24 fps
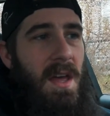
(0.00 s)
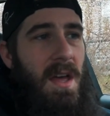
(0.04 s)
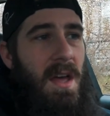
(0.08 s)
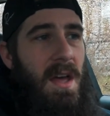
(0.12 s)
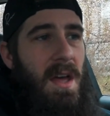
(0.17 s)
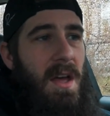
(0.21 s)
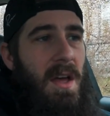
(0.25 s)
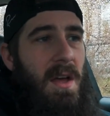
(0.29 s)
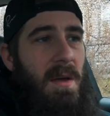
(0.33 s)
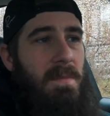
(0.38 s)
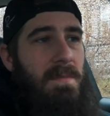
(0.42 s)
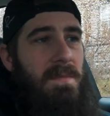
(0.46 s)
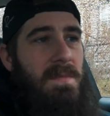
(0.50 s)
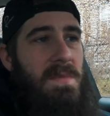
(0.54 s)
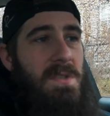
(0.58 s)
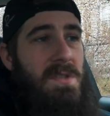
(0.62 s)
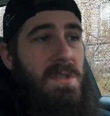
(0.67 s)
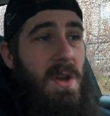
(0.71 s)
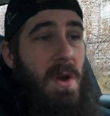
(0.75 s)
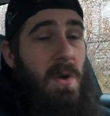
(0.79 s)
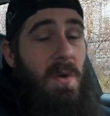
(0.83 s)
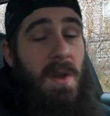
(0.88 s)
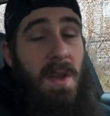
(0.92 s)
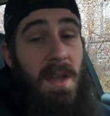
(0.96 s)
Um,
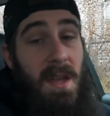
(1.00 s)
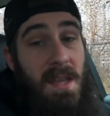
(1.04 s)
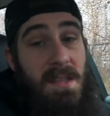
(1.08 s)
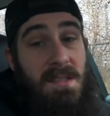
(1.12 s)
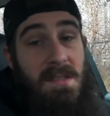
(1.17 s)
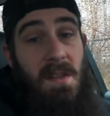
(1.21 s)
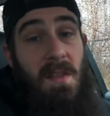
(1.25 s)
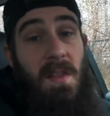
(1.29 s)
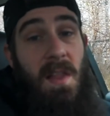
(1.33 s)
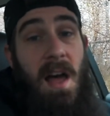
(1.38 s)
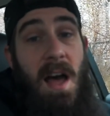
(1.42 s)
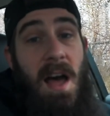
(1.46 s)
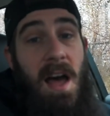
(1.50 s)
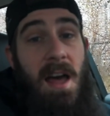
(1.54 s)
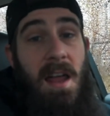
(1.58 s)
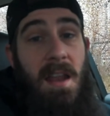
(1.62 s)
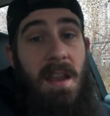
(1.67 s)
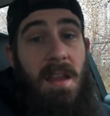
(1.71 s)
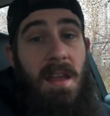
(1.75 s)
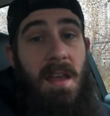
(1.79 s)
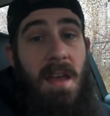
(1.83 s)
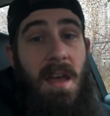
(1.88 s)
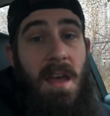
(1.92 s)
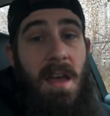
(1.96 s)
so it's a lot,
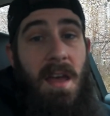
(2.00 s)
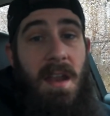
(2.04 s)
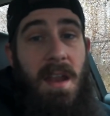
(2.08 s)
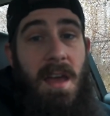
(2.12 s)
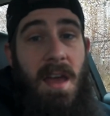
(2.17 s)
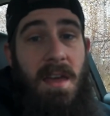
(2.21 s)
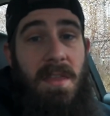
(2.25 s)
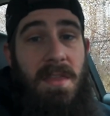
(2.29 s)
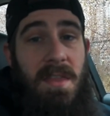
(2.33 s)
and I